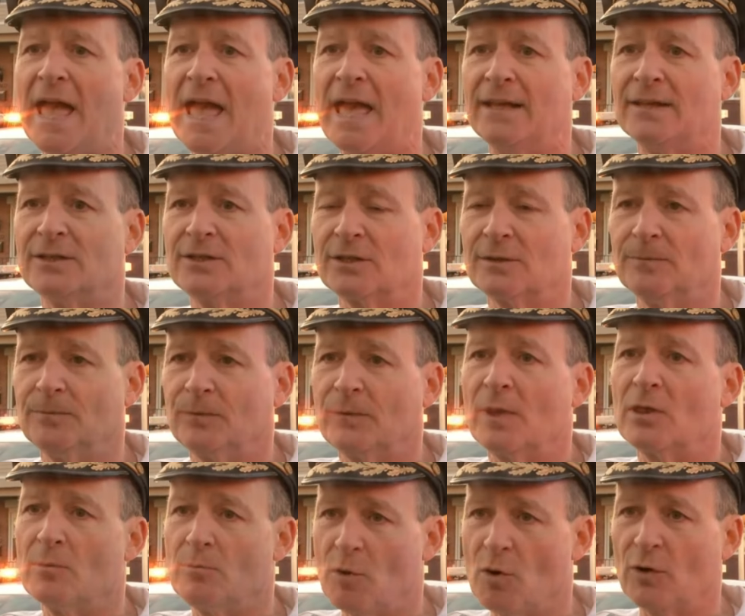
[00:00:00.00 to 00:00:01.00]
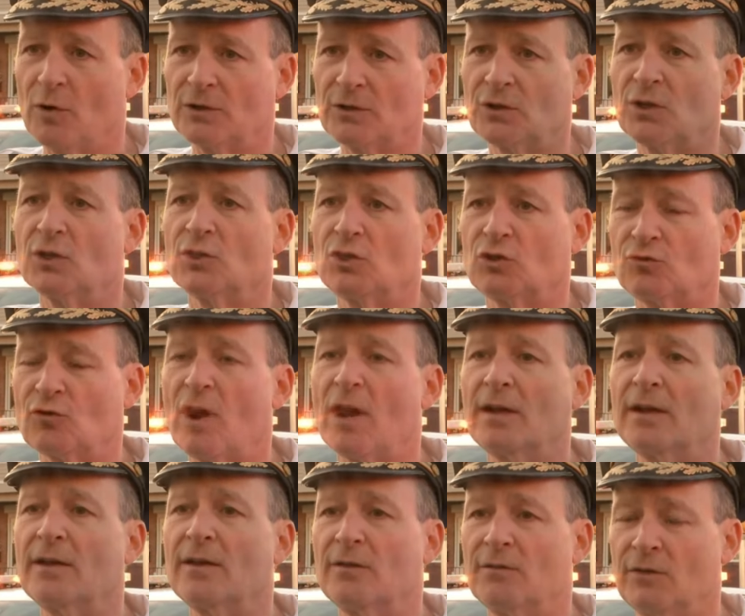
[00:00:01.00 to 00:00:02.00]
And the bullets
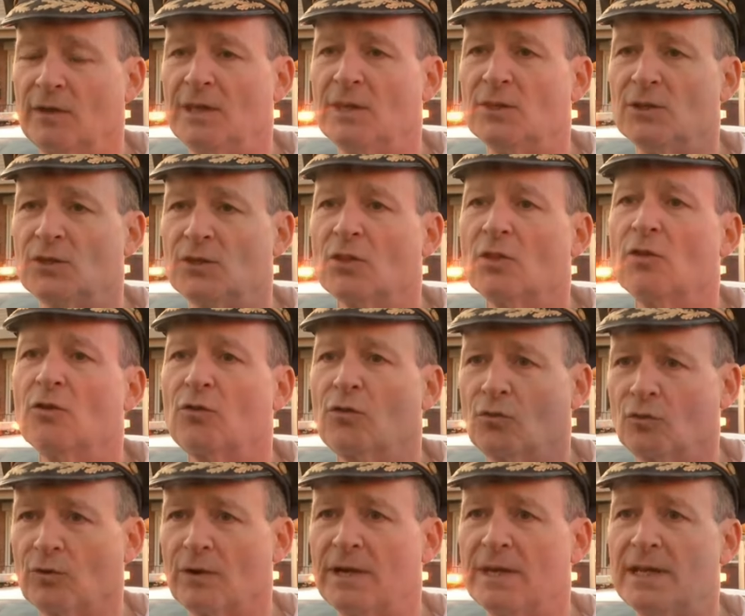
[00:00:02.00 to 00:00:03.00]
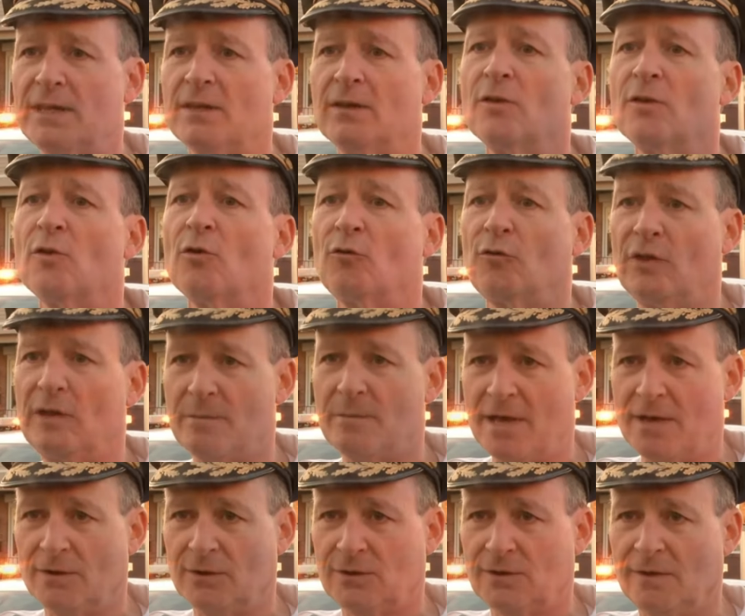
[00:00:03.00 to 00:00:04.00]
struck these three
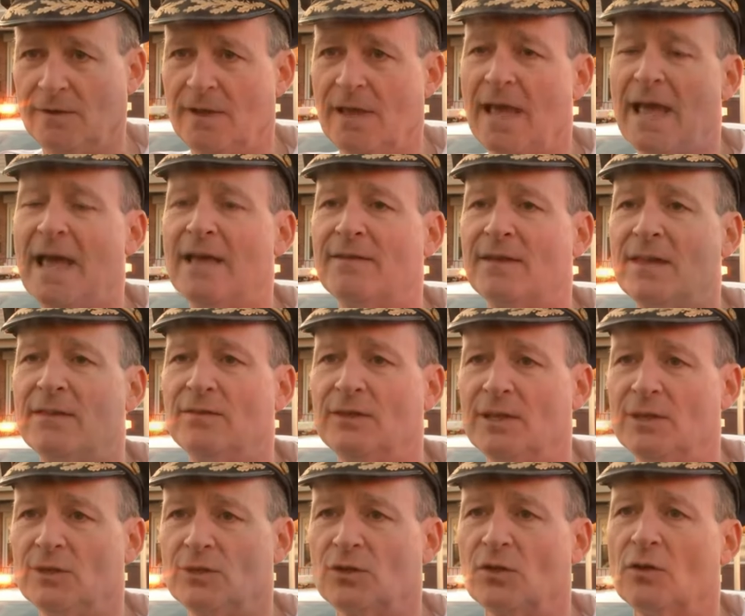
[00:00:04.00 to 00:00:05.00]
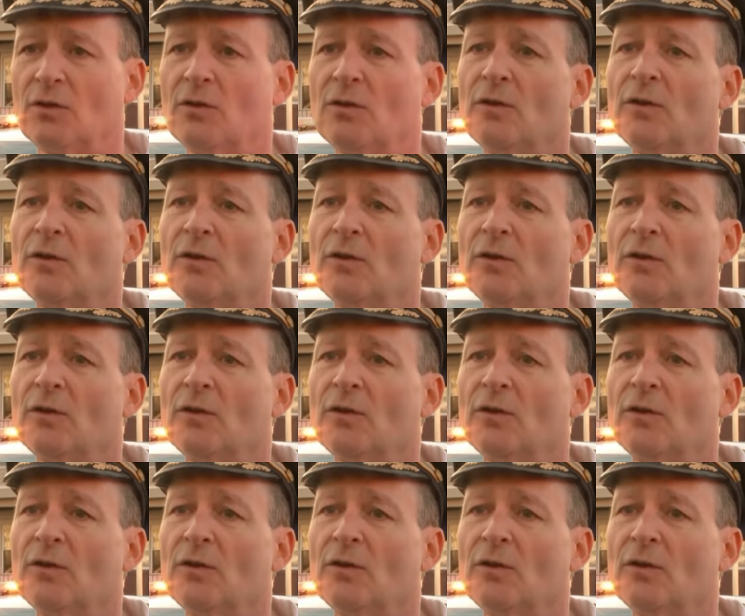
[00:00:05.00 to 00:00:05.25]
females. And then these,